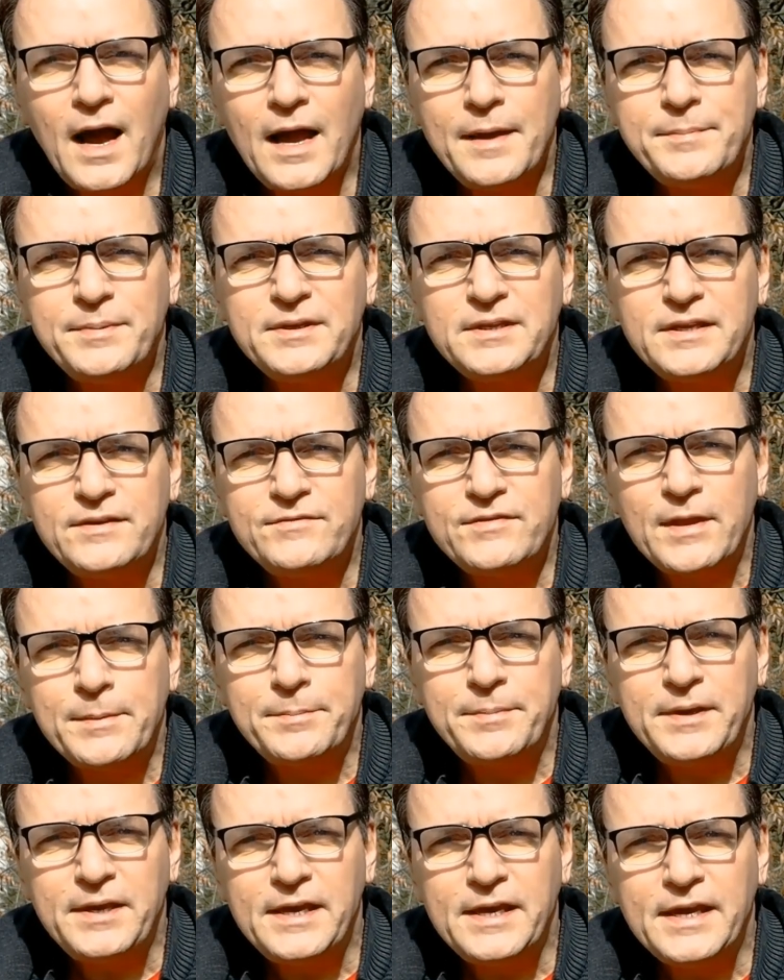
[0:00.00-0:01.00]
I believe
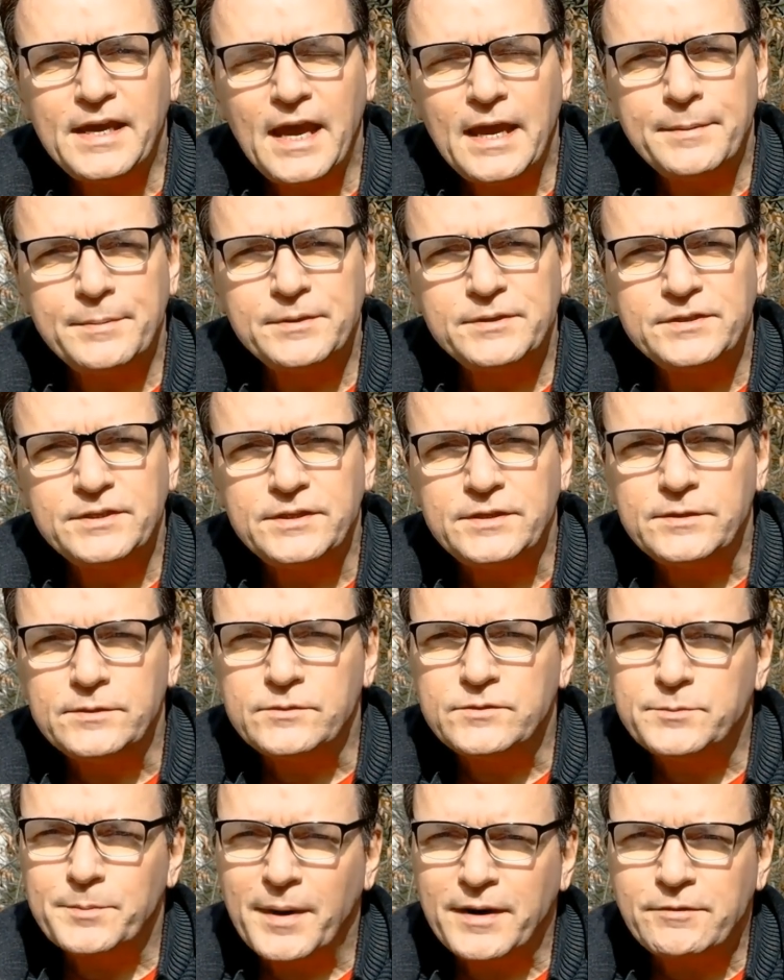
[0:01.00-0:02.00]
that being able to
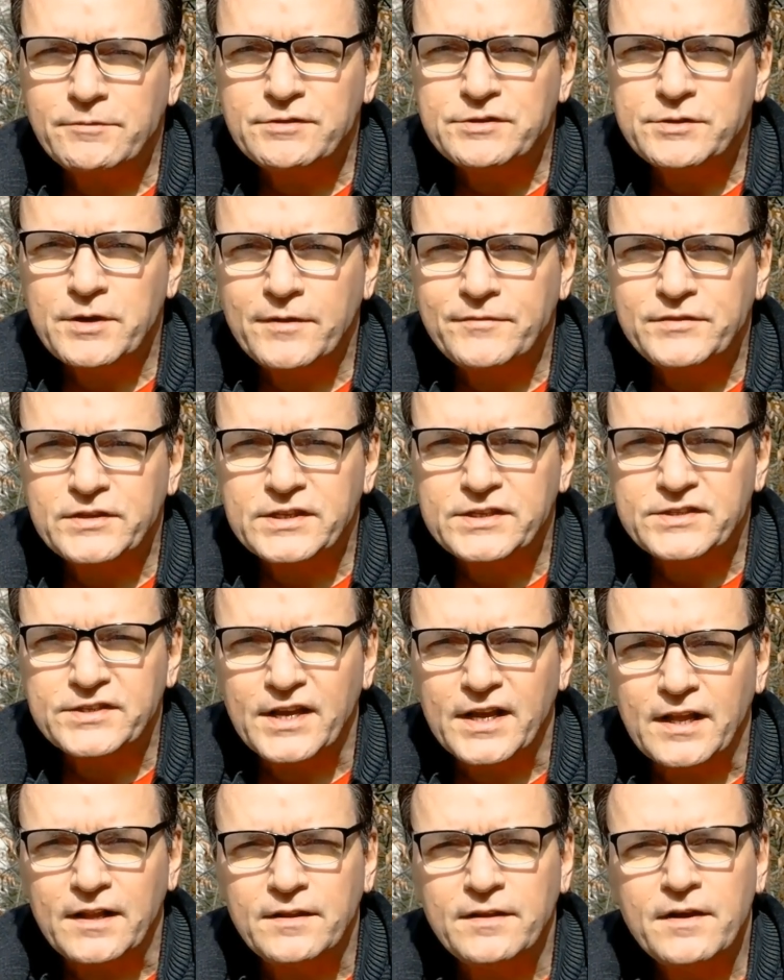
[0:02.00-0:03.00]
use Microsoft
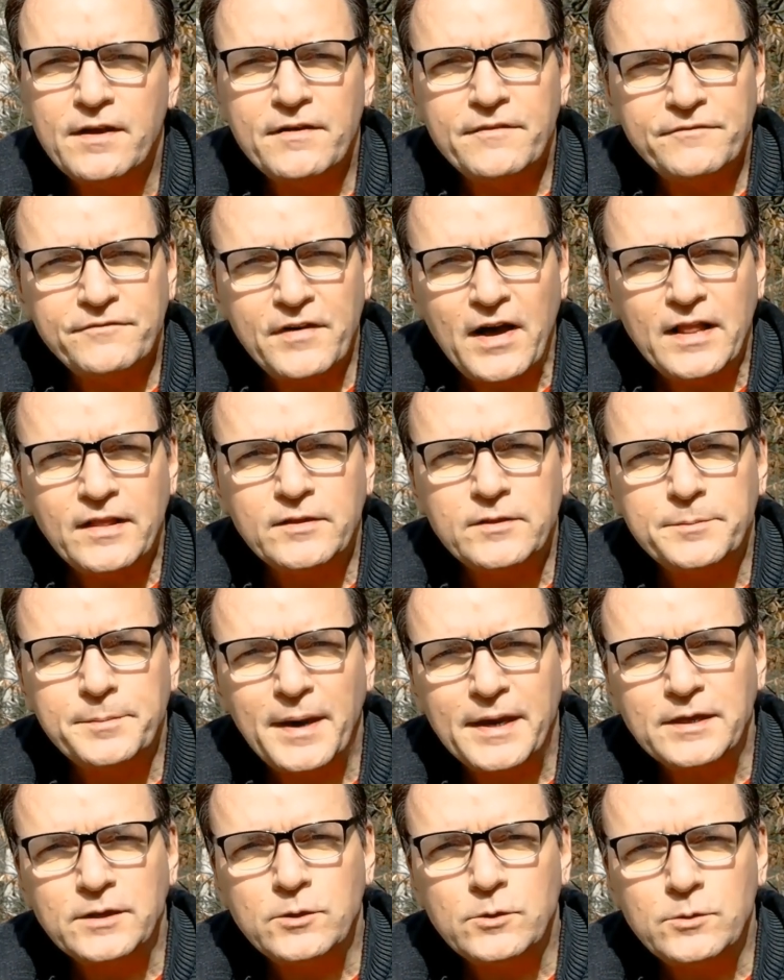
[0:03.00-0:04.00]
Excel,
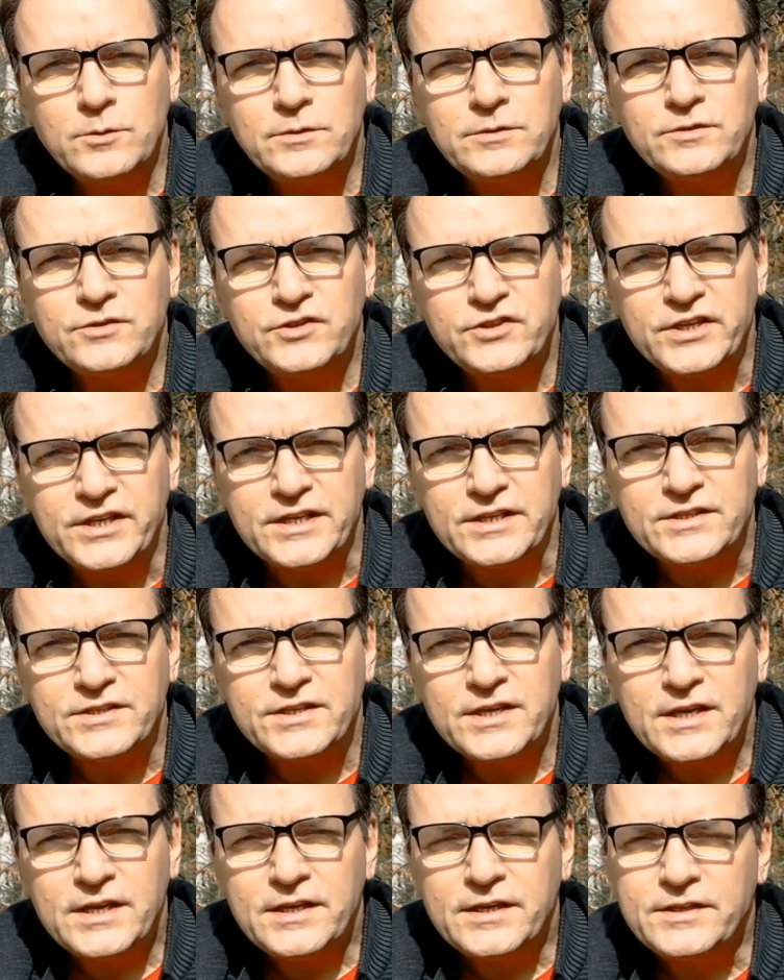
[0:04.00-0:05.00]
followed by Google
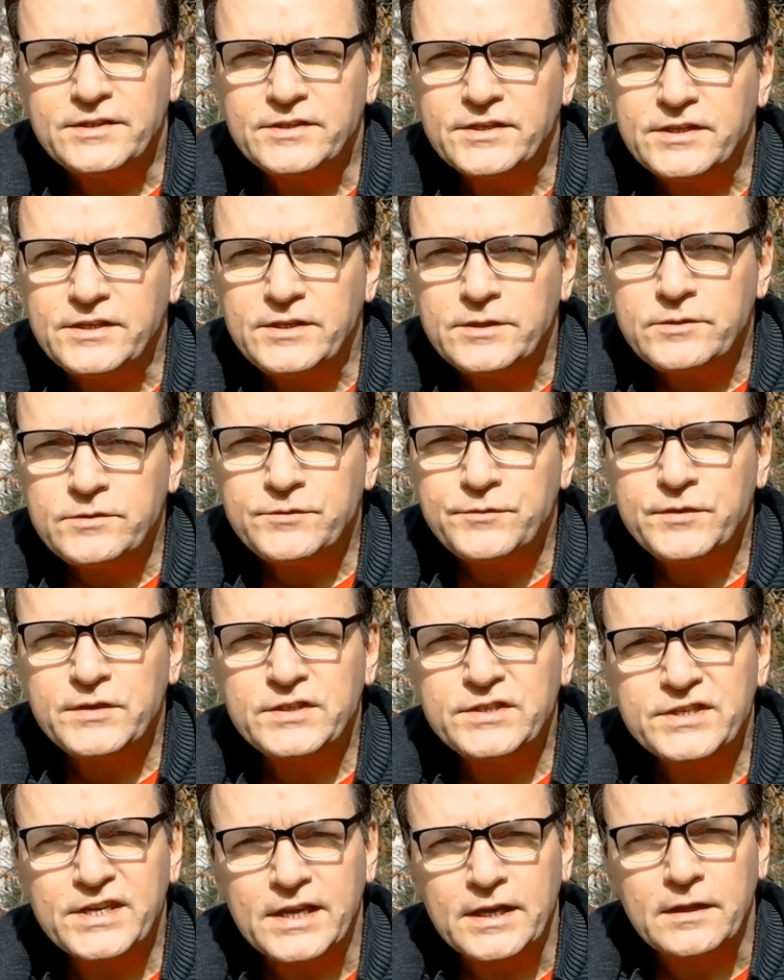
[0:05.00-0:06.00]
Sheets, is a
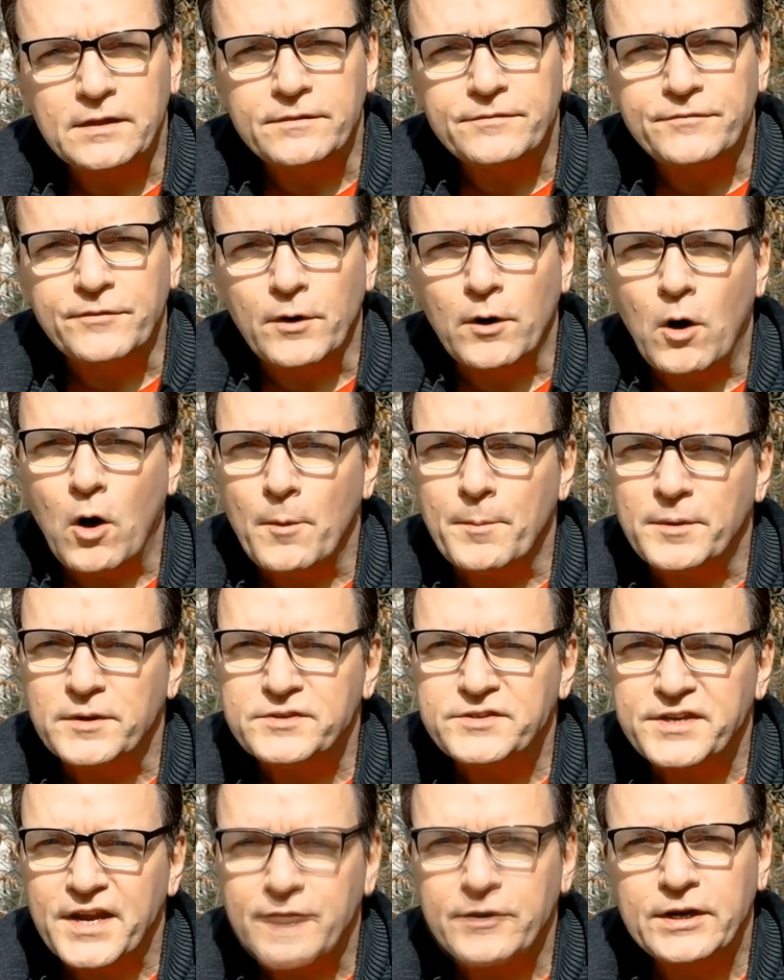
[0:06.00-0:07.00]
useful skill for
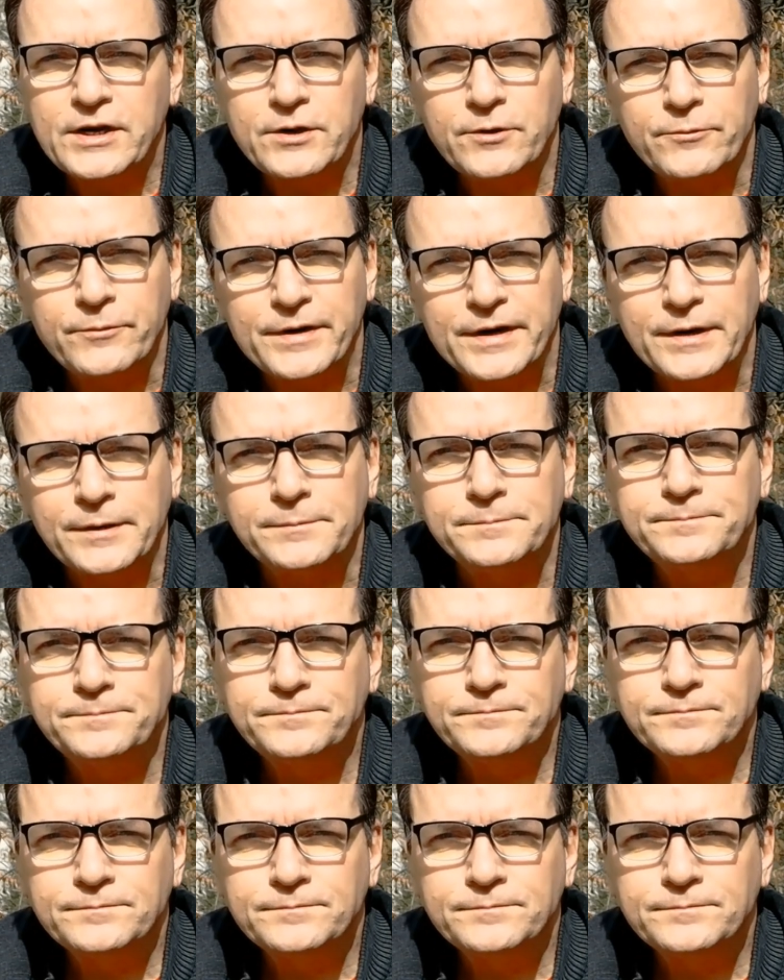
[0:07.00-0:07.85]
almost every career.